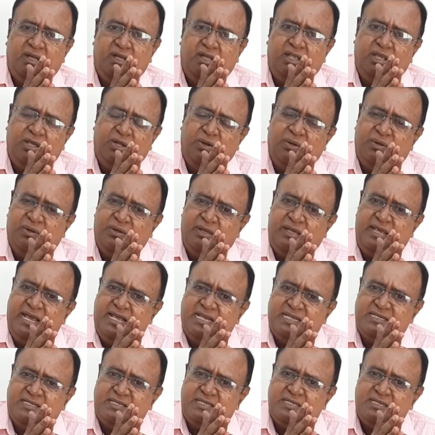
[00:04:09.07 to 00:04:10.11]

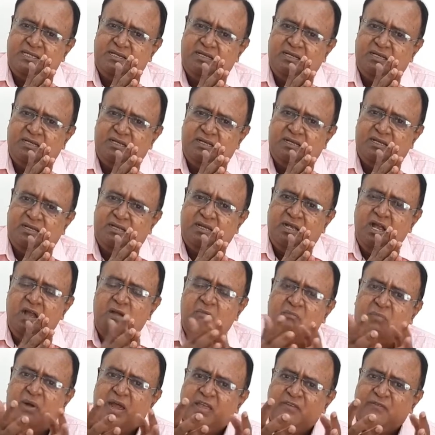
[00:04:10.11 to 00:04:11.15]
Yes.
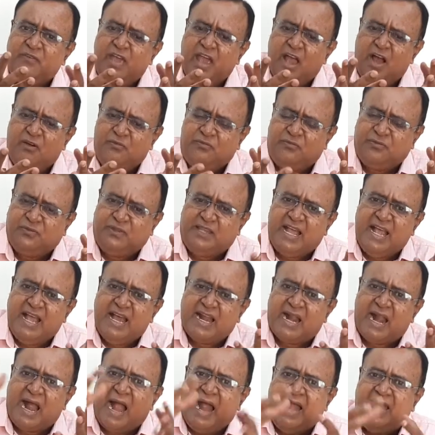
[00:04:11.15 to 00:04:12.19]
By way of
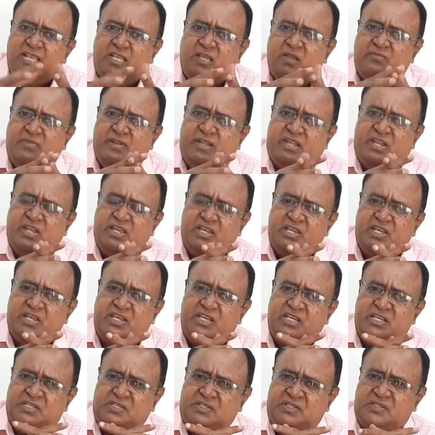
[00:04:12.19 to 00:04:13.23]
their
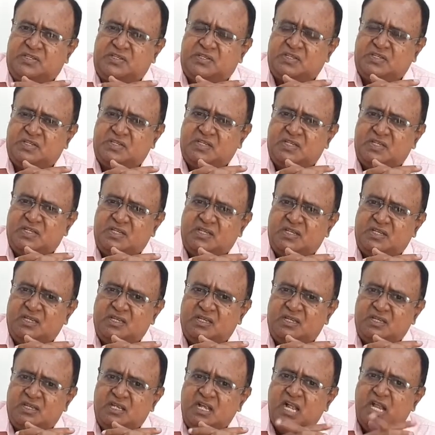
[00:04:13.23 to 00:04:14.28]
activities,
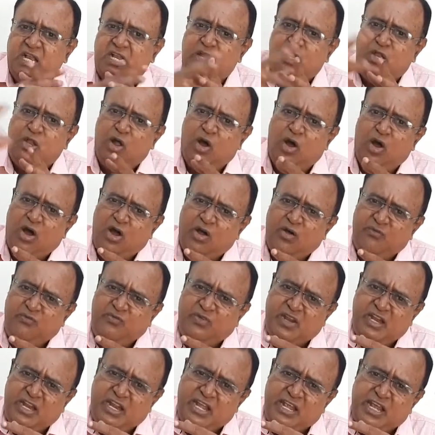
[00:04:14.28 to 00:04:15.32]
law will
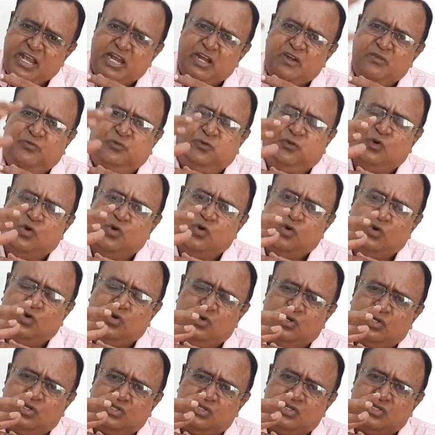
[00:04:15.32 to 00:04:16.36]

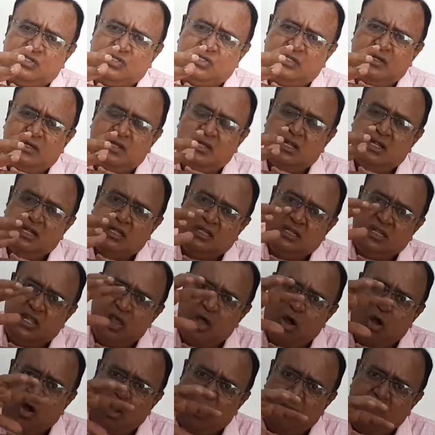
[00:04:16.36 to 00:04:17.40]
enforce the
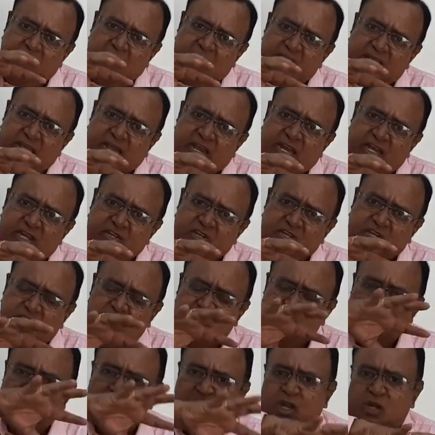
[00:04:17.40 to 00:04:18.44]

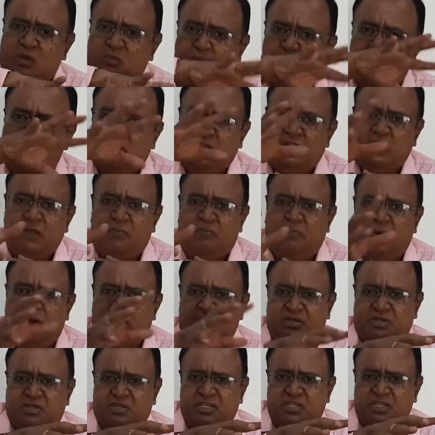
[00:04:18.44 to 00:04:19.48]
obligations on both the
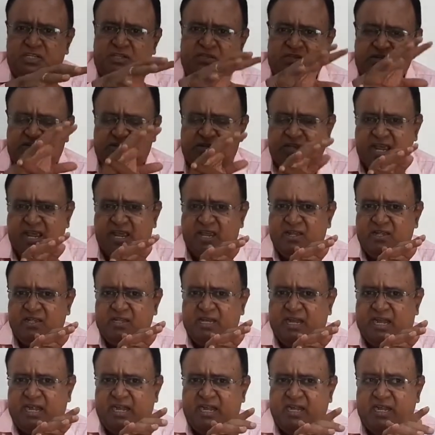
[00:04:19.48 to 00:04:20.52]
parties, saying
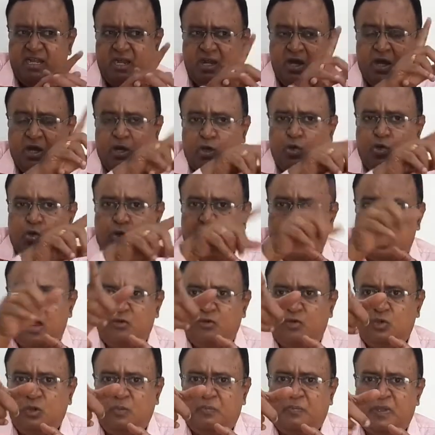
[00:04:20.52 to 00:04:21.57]
that you
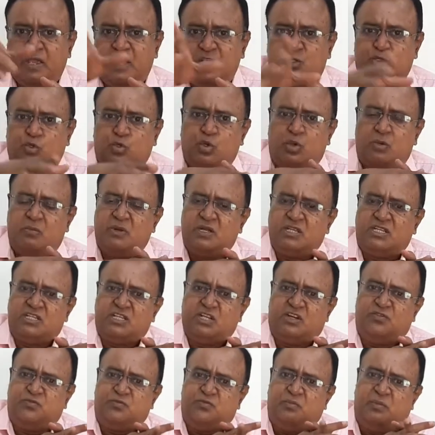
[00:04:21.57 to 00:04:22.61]
have to pay so much
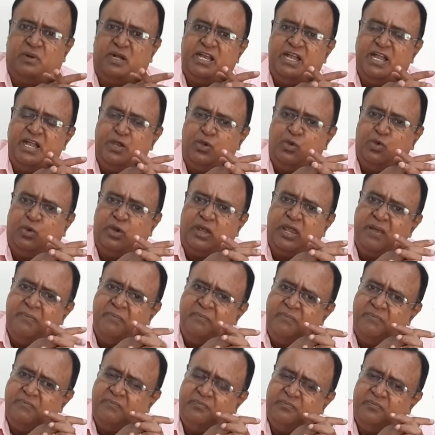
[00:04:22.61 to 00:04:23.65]
of money to
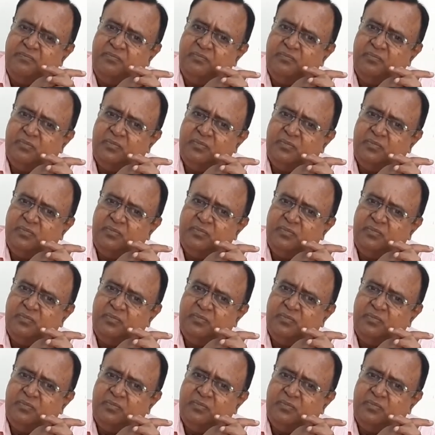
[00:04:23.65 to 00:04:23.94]
him.